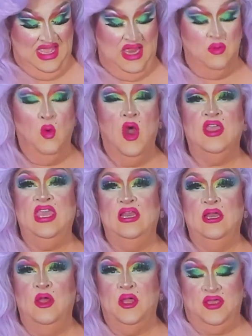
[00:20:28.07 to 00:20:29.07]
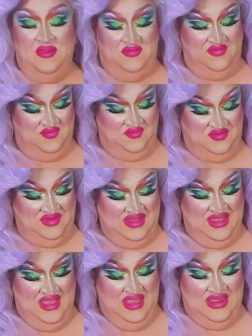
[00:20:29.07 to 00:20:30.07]
And Wonky Look.
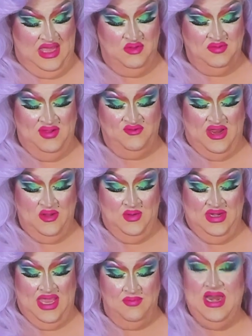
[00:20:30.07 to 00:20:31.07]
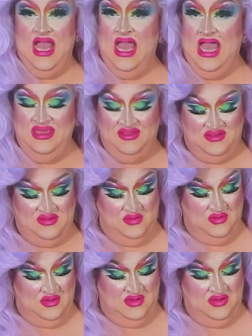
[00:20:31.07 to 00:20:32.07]
That was my drag queen name in high
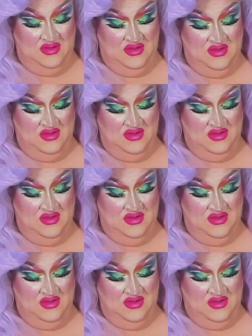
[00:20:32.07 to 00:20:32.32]
school.